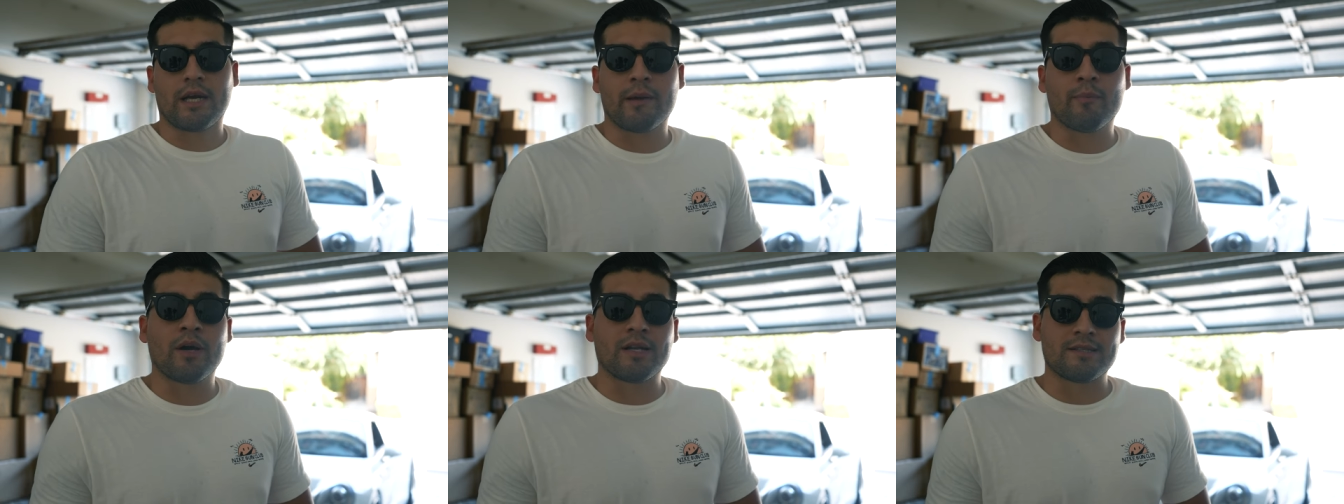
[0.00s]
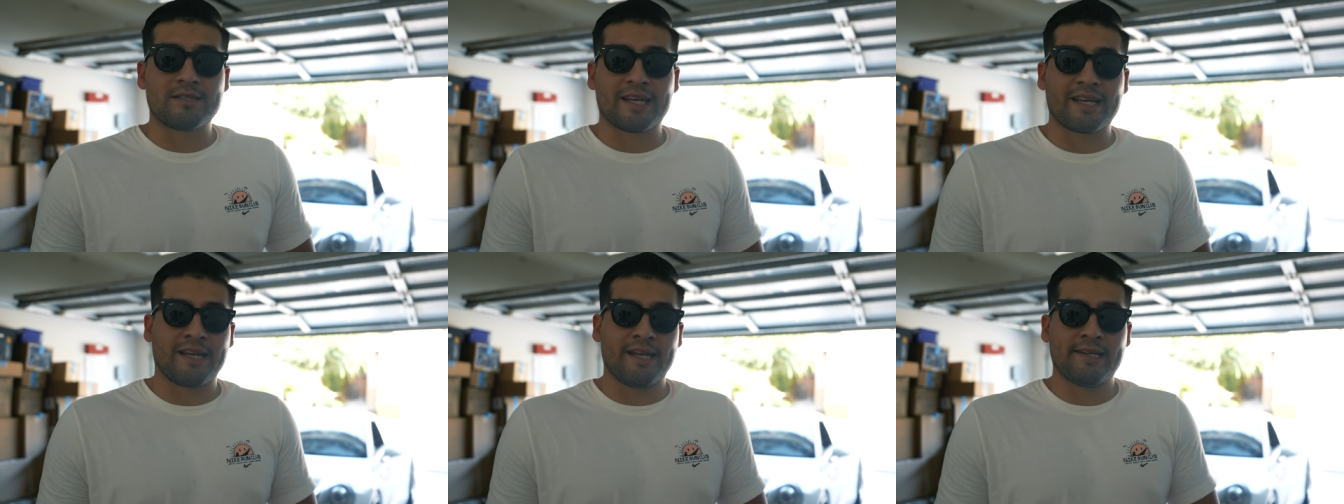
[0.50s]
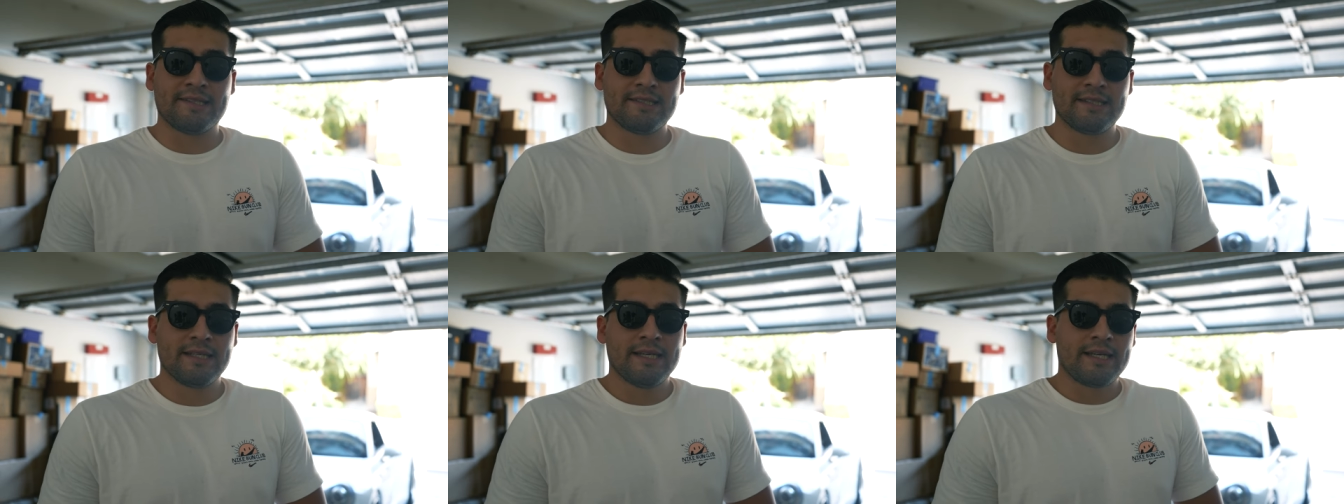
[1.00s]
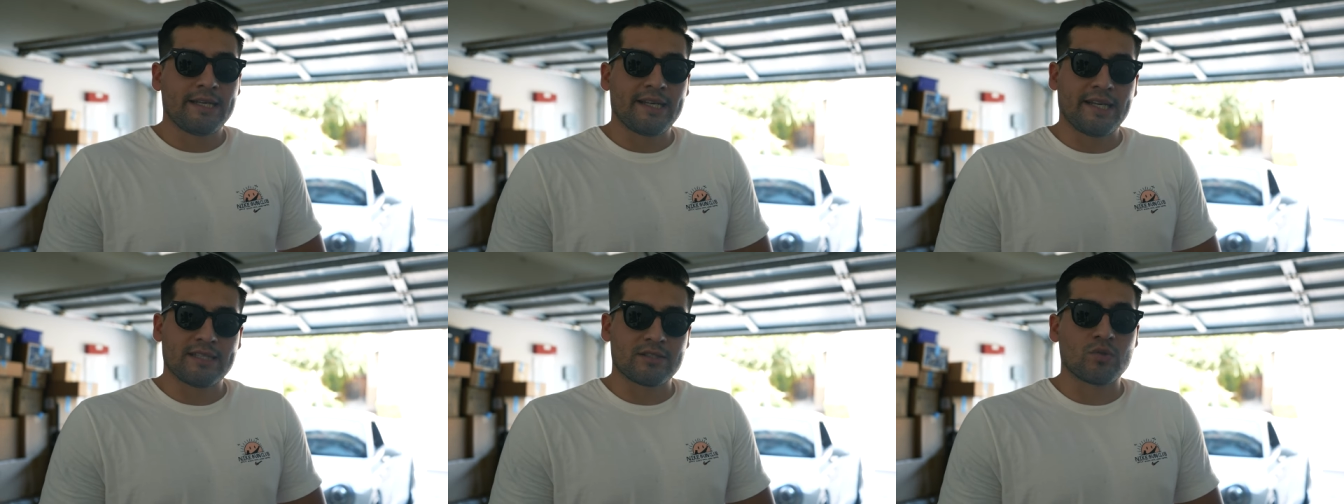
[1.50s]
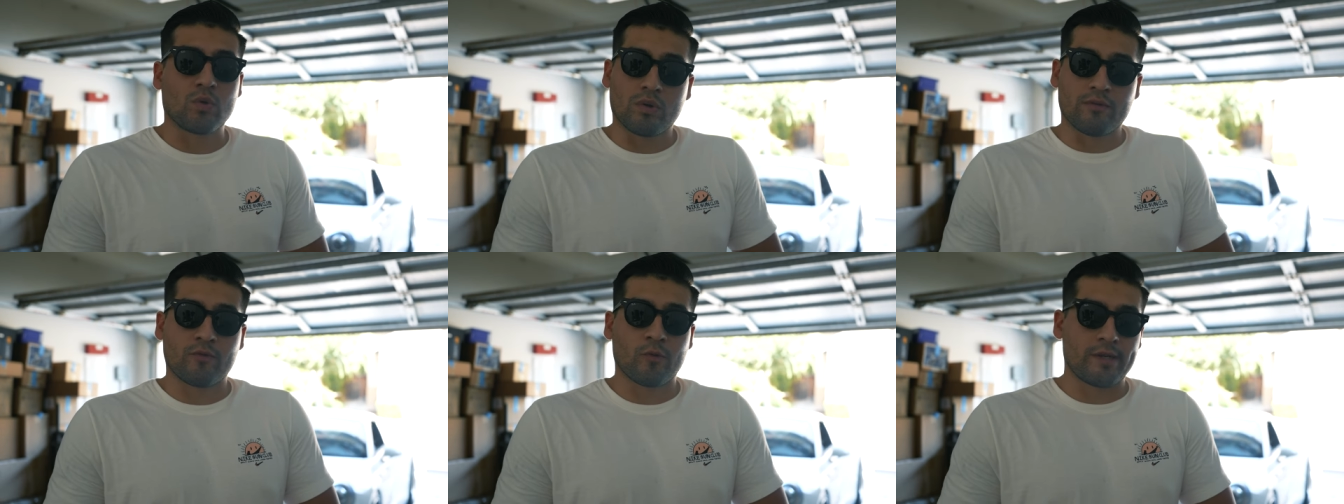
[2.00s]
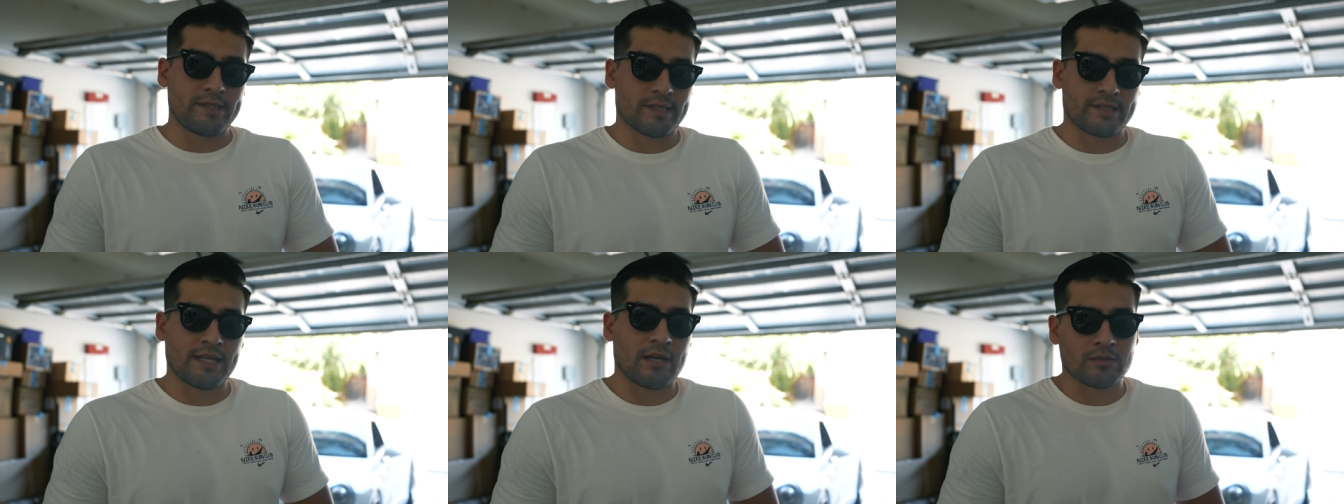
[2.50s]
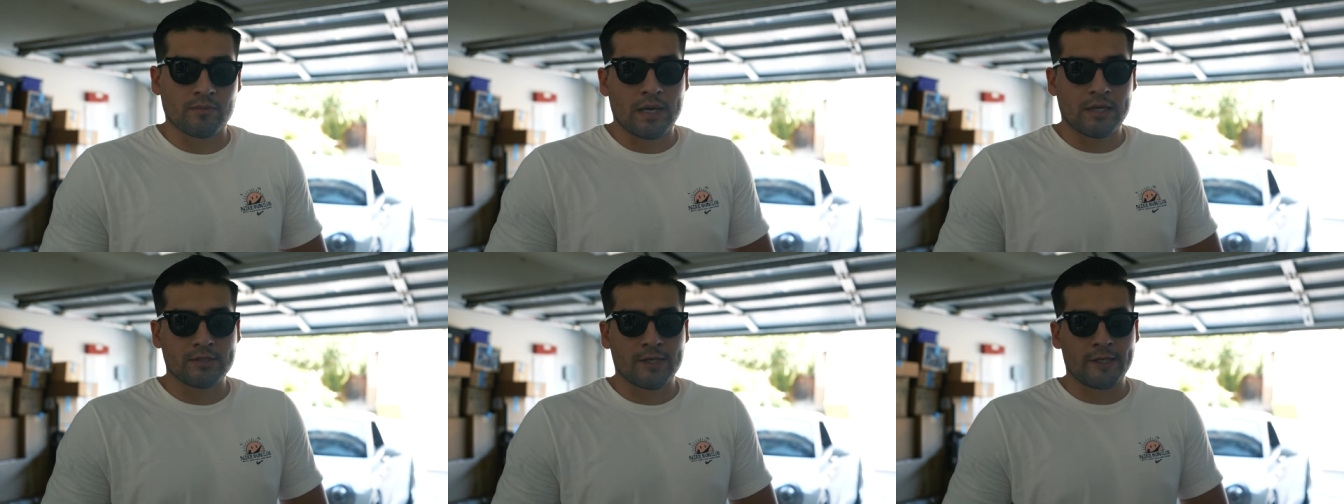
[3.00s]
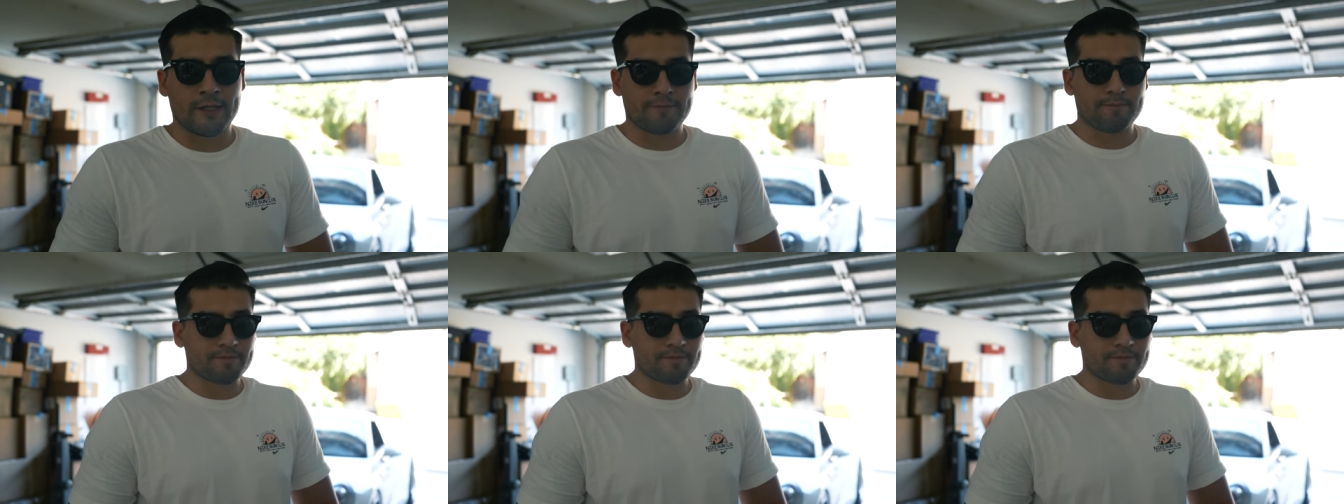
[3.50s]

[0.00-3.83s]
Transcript: I bought it secondhand and it has a total of forty-six thousand miles on it,